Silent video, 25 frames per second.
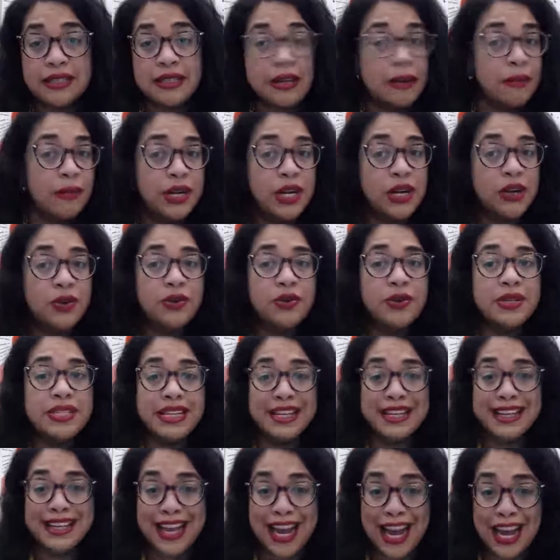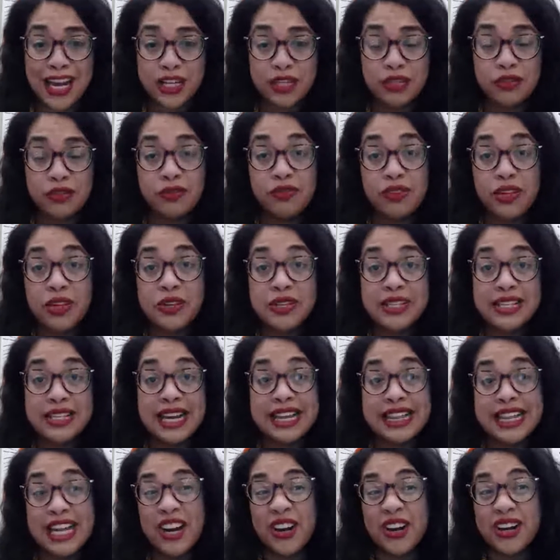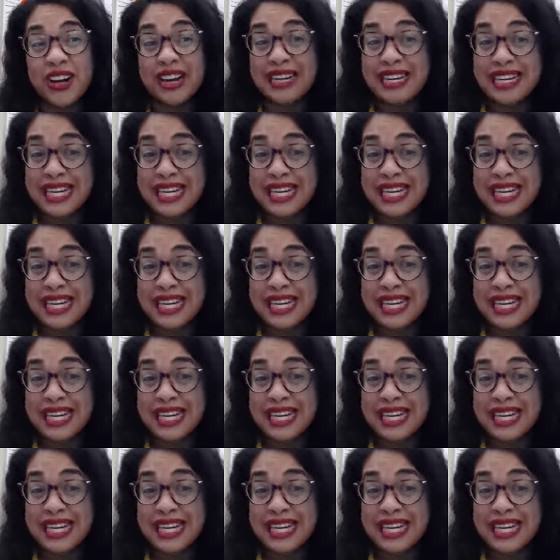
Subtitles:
Somebody who is engaged feels like they are a